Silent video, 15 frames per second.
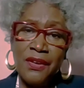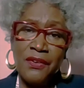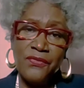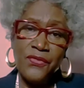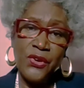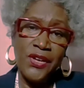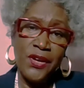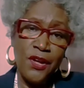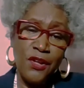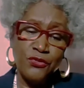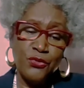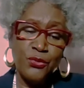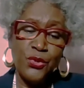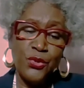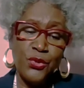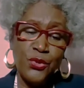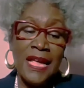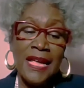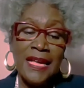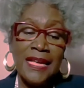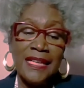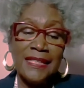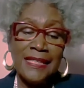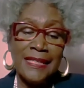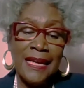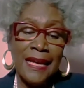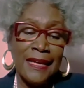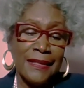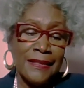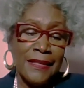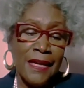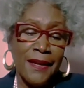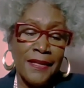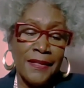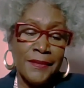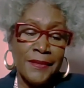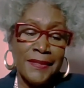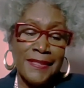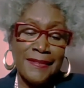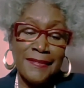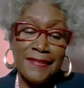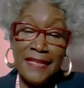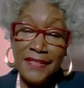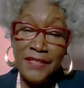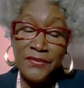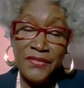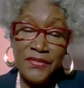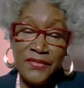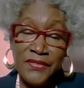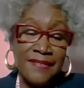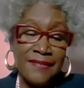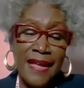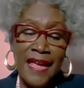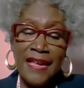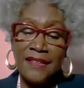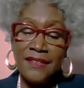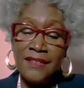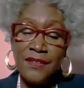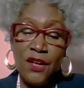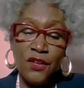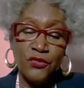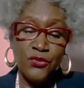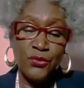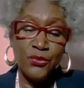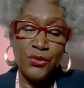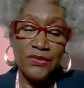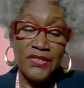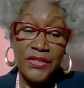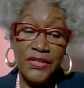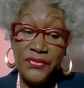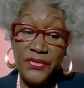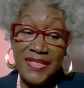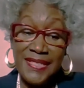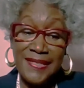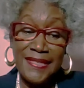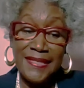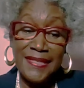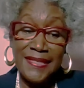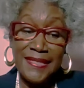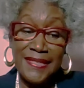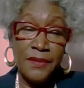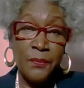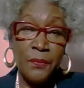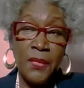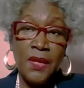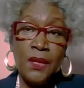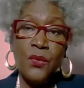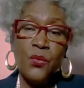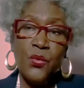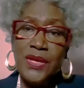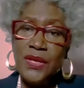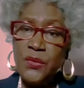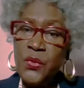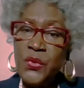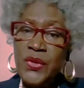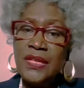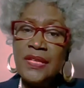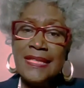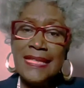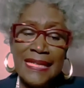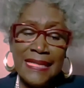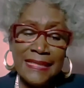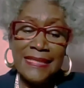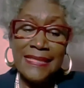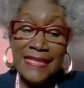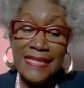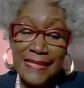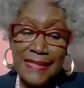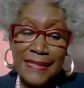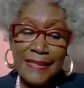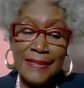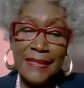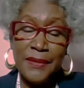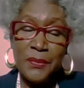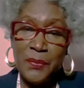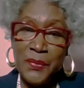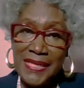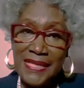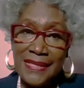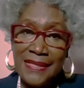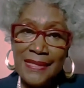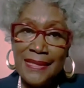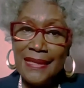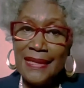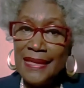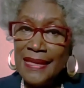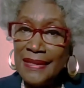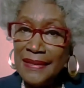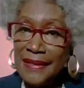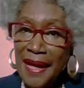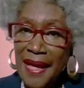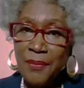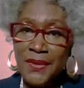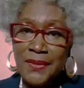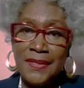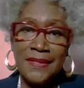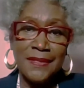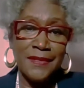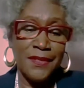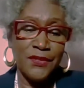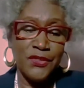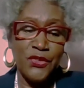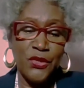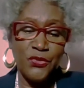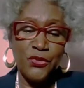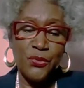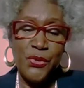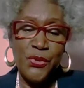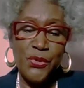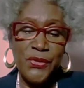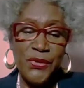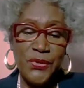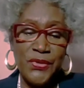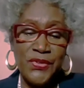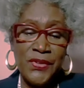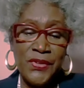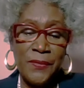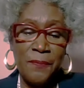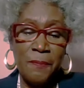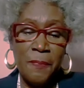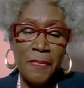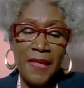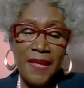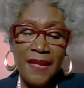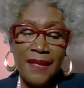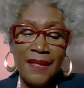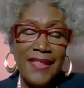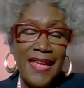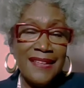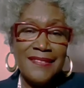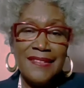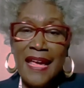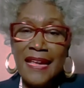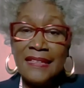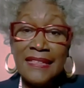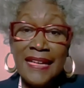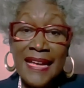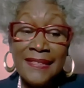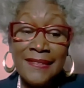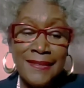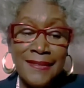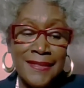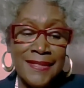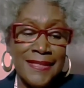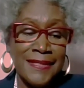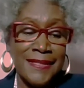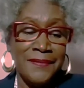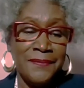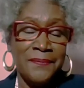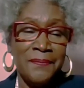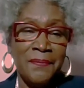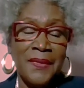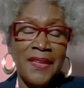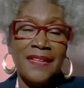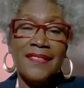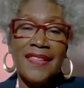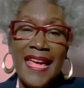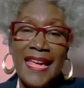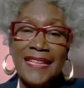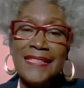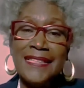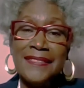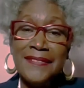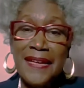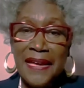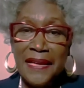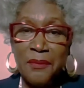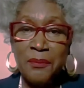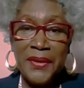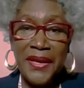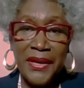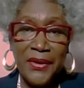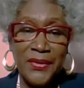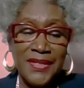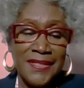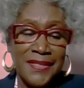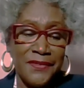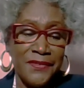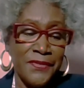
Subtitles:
for cultural distinctiveness and cultural differences, we will indeed be incompetent social workers. And that's not a nicety, that is an imperative.